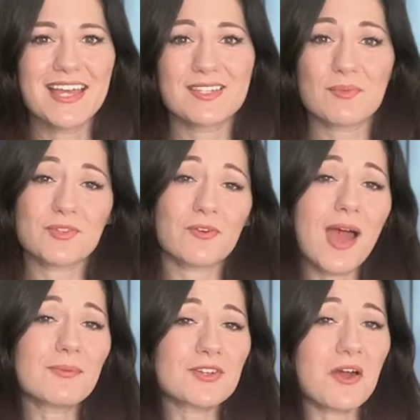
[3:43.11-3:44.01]

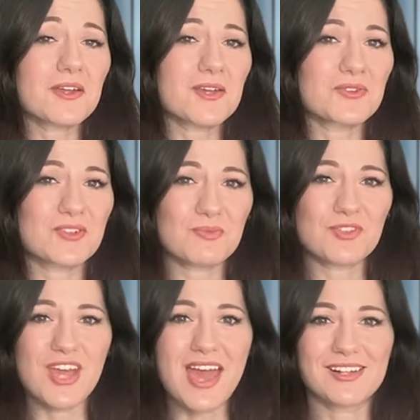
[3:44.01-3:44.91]
Subscribe to our YouTube
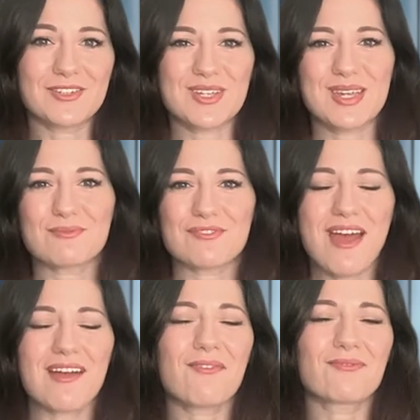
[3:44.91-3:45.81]
channel to keep
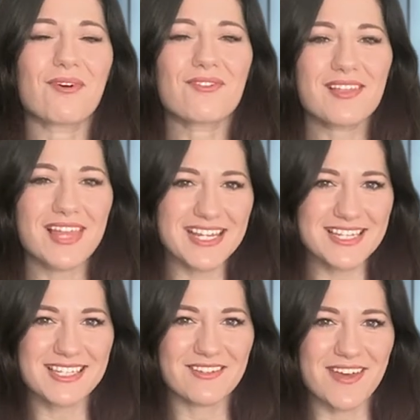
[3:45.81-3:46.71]
track of all the
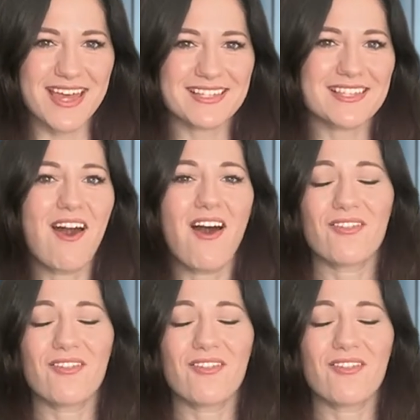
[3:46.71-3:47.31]
latest events